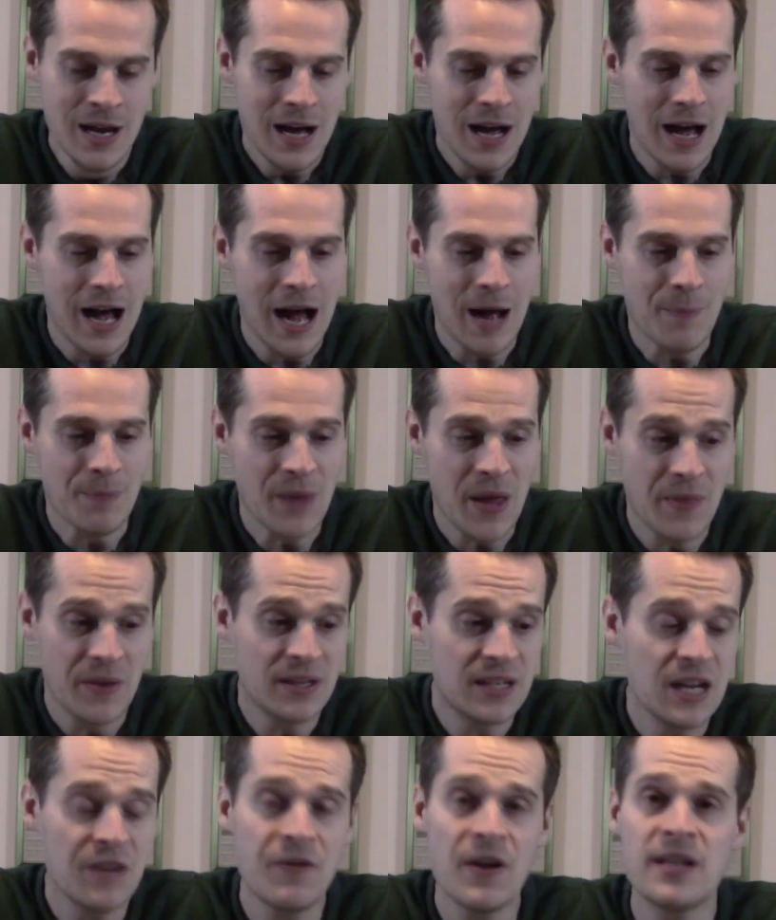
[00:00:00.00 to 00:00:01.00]
And the
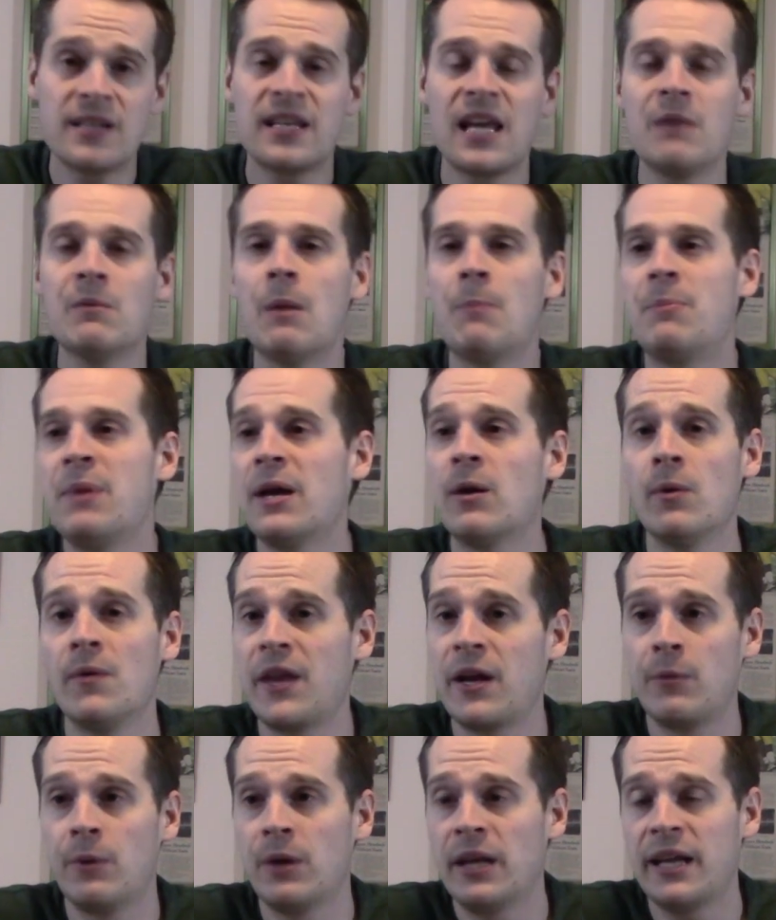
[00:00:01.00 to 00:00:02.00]
defense came up big when
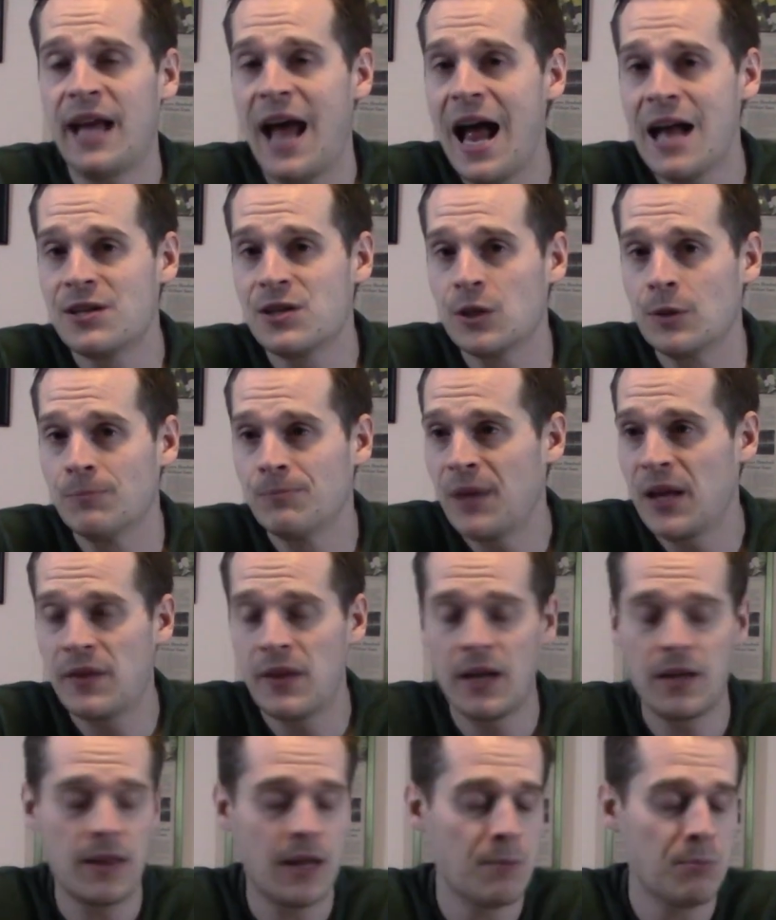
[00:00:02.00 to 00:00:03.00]
they really had to, and
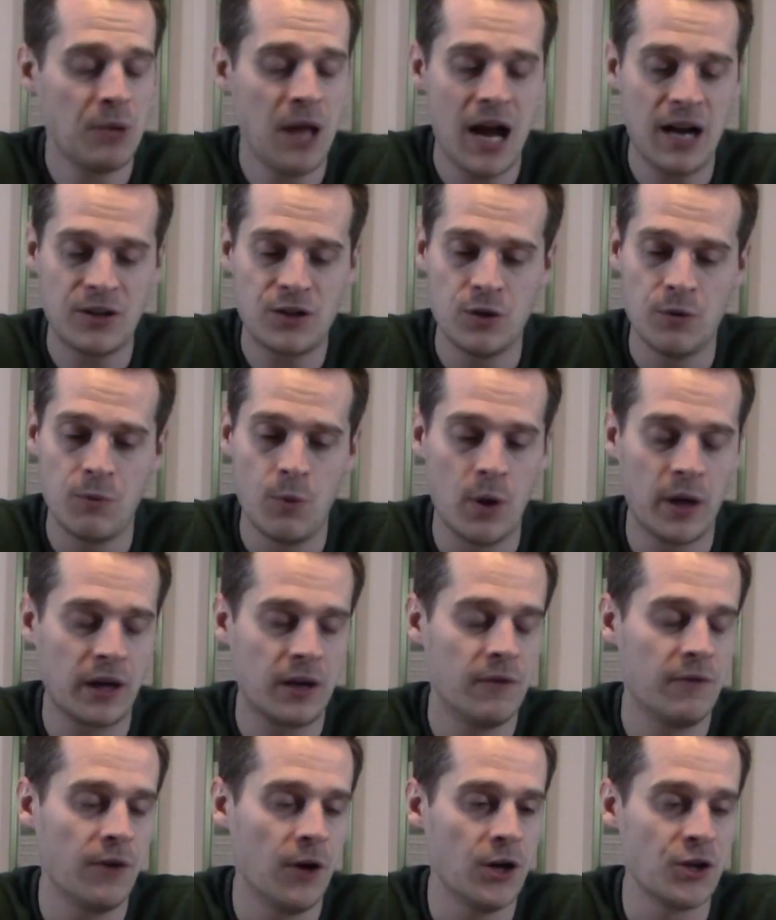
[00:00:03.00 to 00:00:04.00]
they blocked two-point
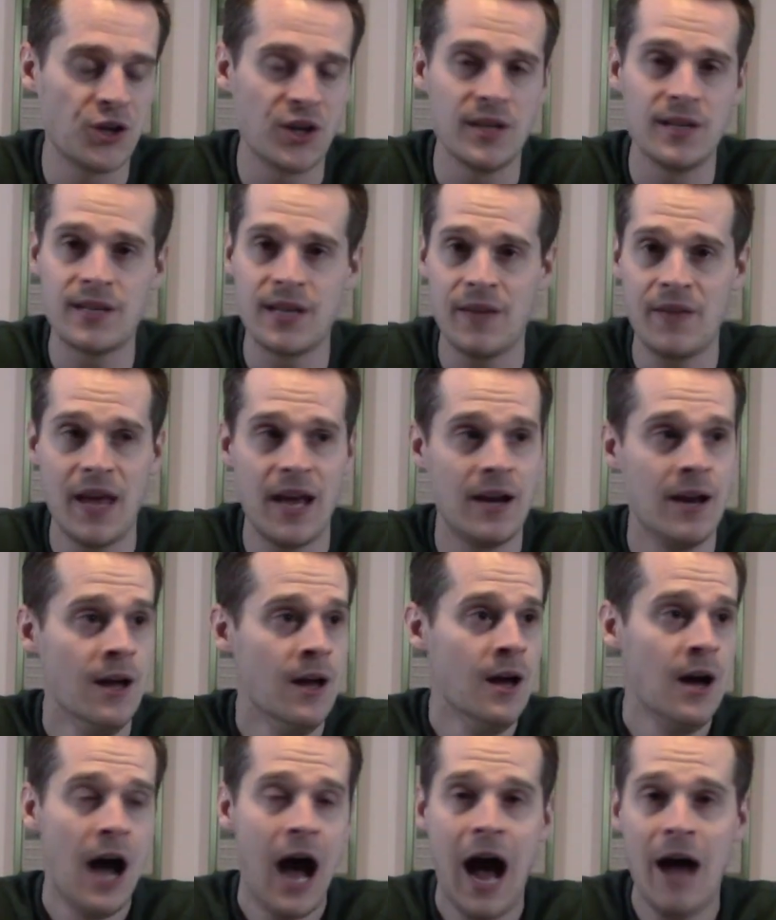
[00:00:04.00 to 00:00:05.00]
conversions, and then
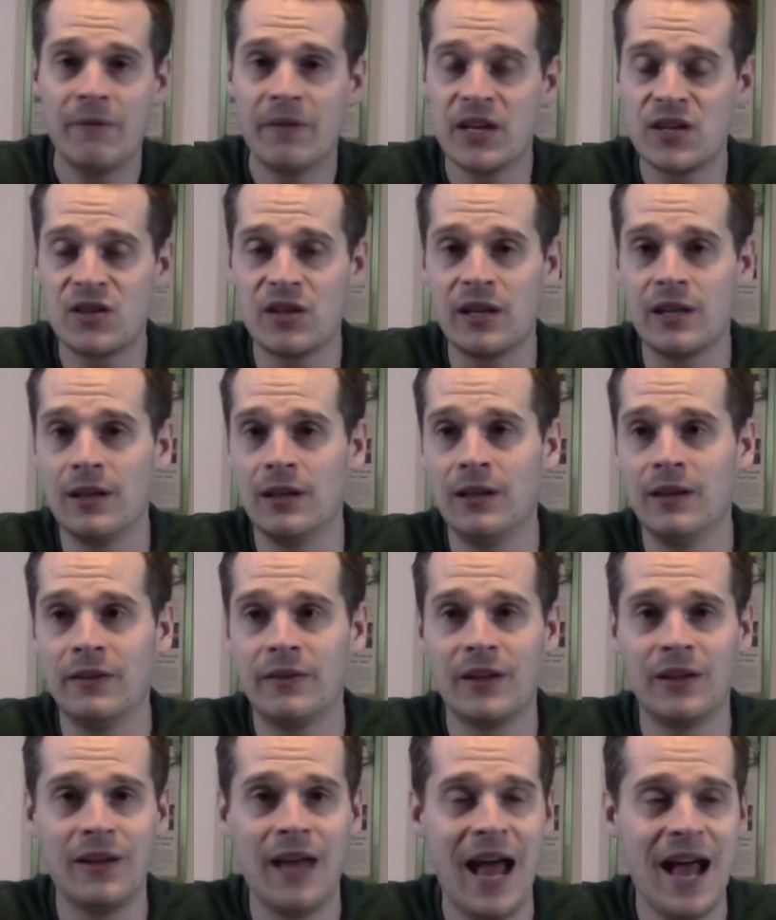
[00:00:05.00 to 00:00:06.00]
obviously
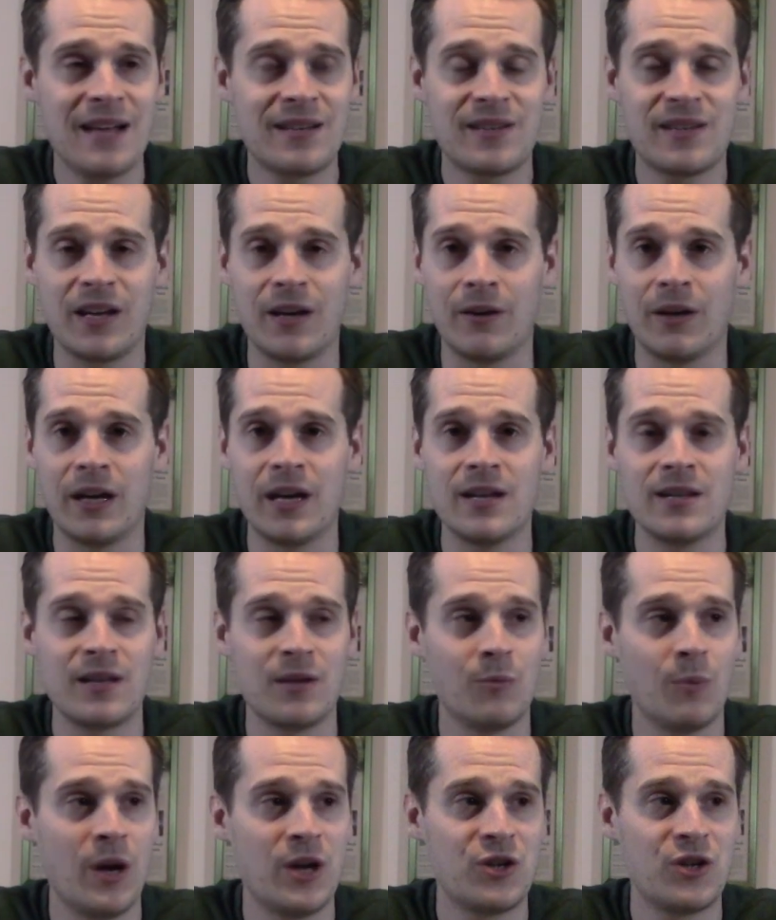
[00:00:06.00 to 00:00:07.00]
the last series
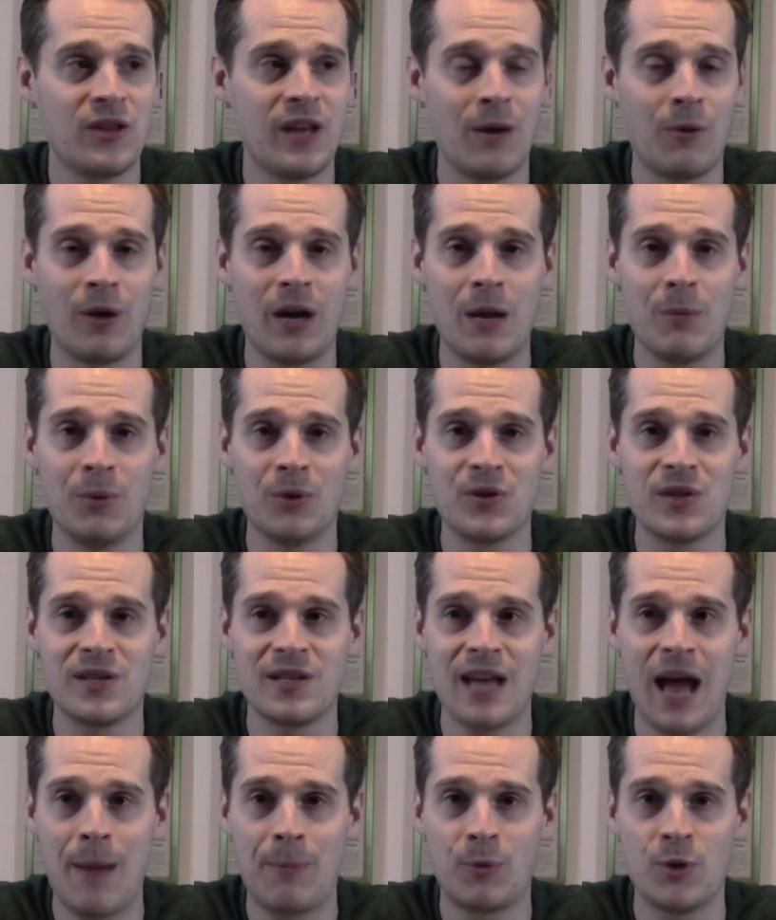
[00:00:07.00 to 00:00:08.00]
in which they were able to
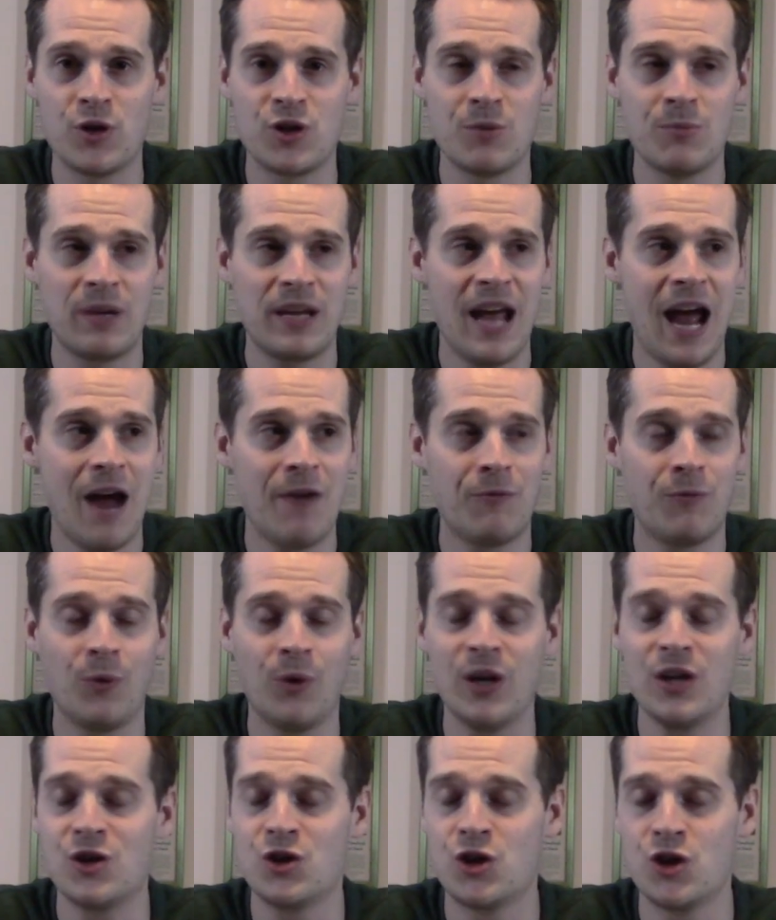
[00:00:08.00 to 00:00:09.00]
stop Christian
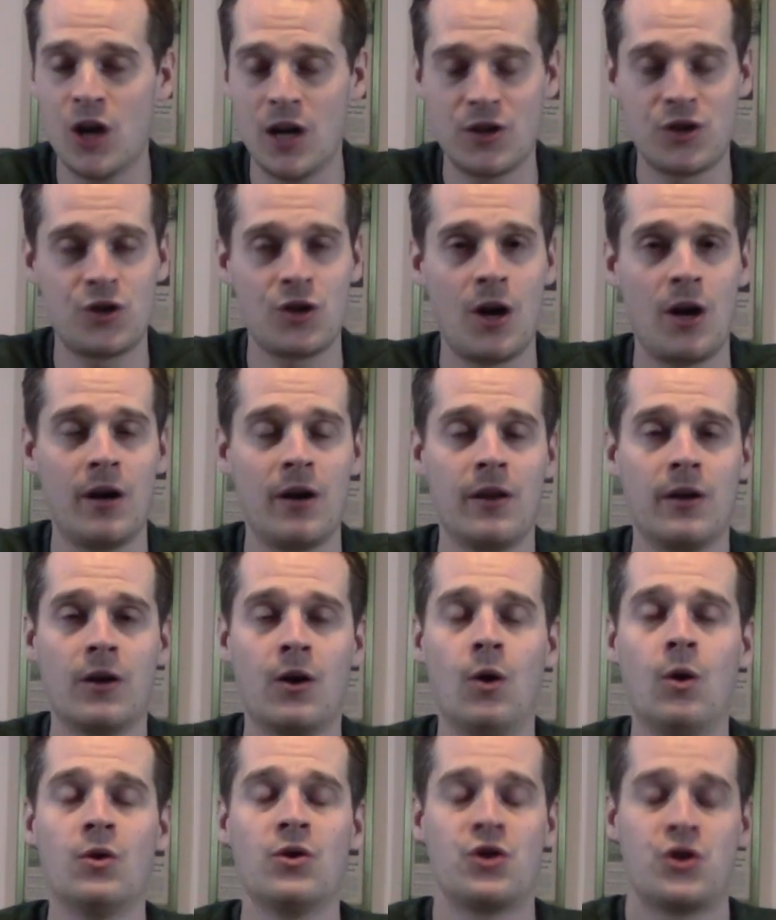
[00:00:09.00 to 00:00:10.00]
McCaffrey just short of the
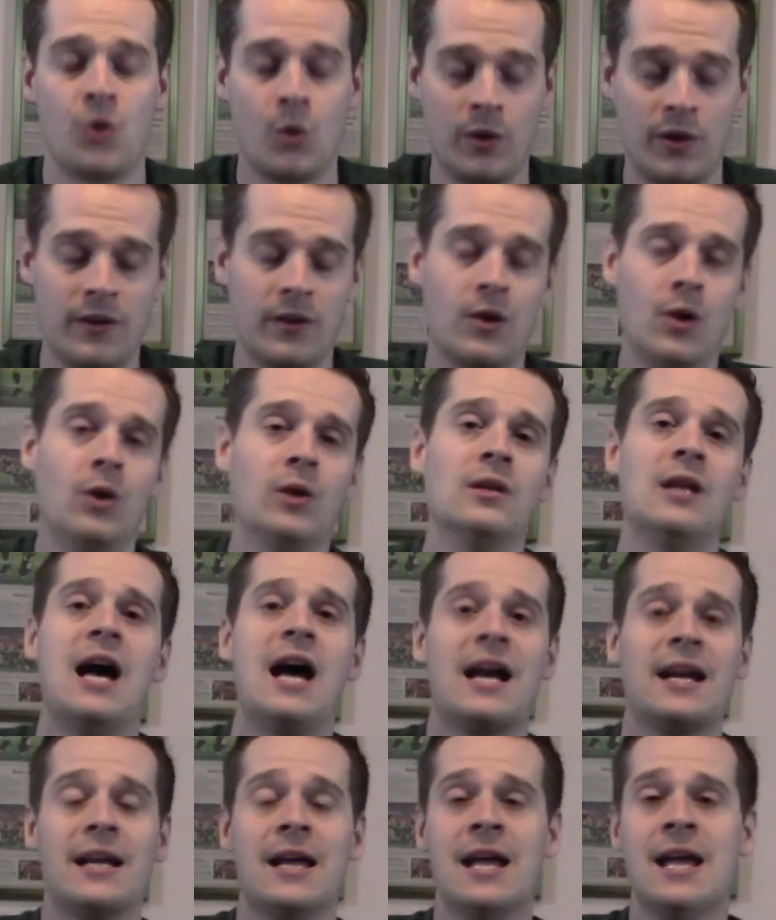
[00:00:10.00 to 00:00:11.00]
goal
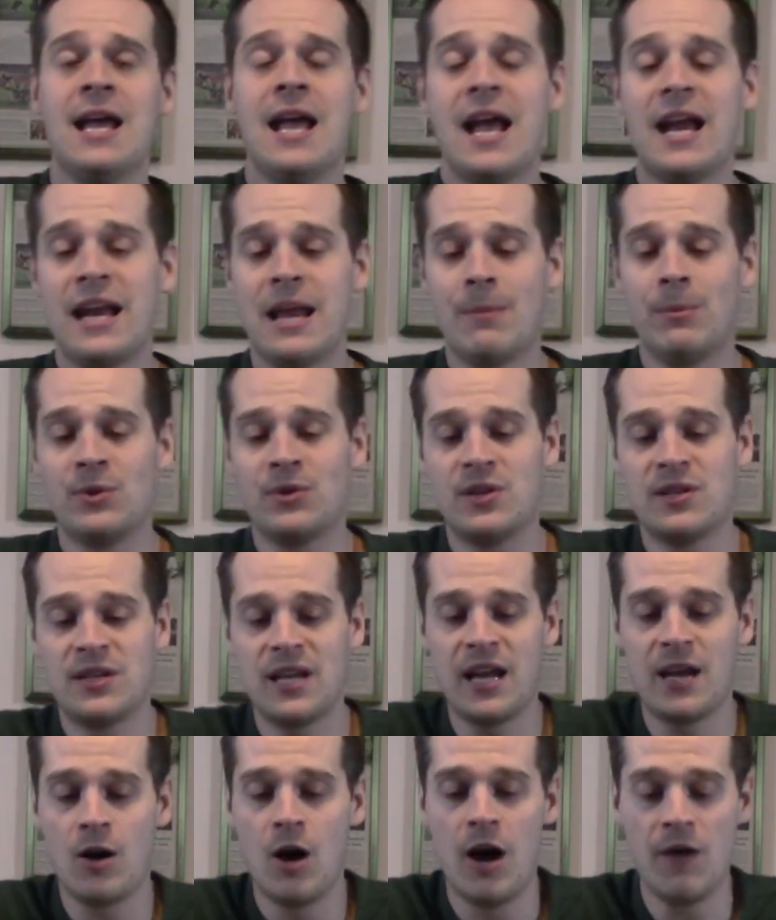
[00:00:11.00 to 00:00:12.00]
line and able to
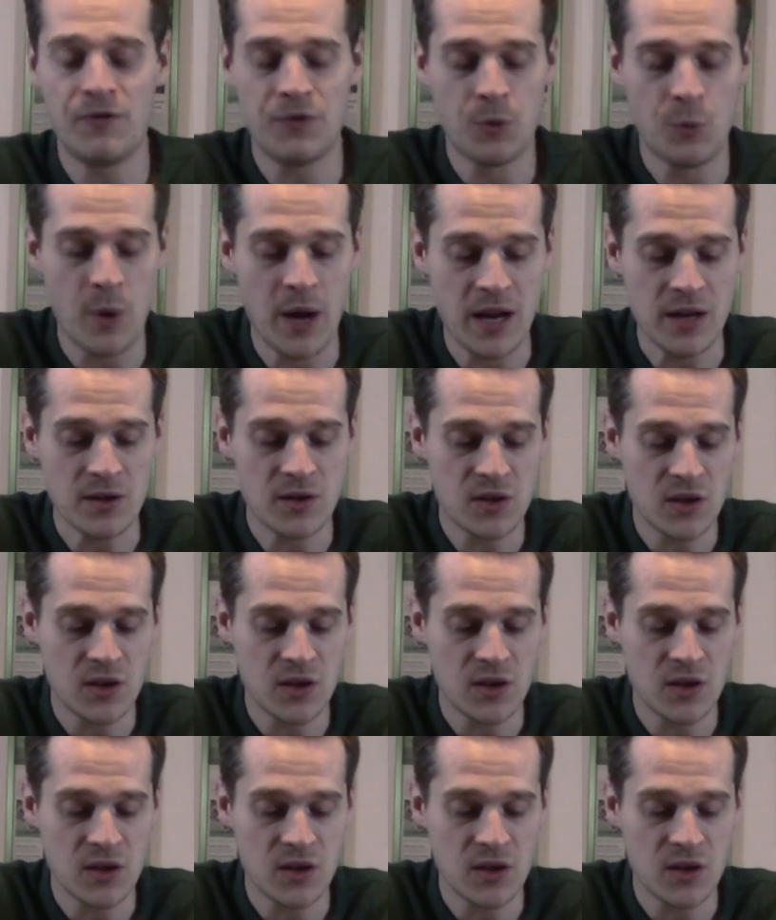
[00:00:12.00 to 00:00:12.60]
take off the win.